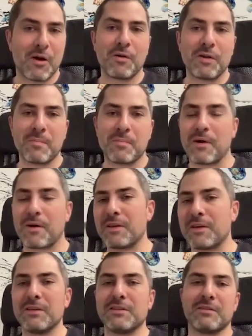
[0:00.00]
holiday
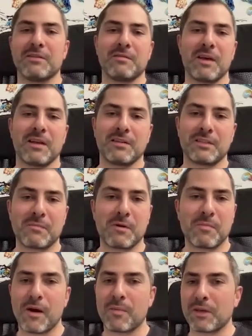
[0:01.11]
parties and summer
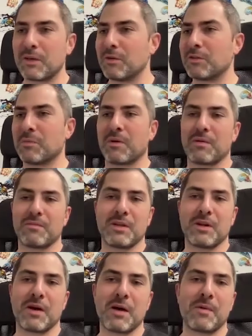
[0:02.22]
barbecues about, you
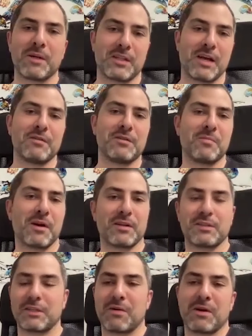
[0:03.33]
know, how much the housing
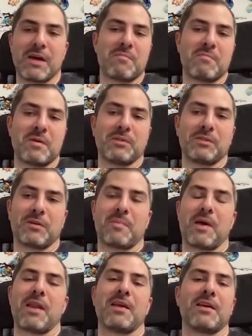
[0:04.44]
market's going up, and people start
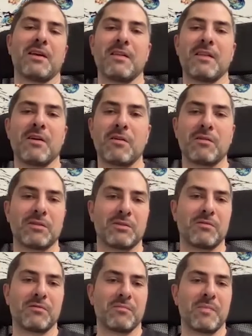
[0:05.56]
panicking and they all
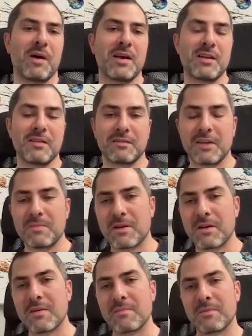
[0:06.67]
sort of buy in at the same
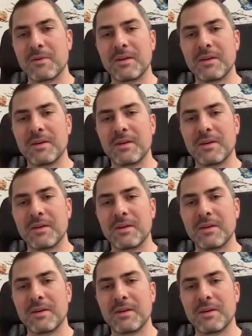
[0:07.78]
time.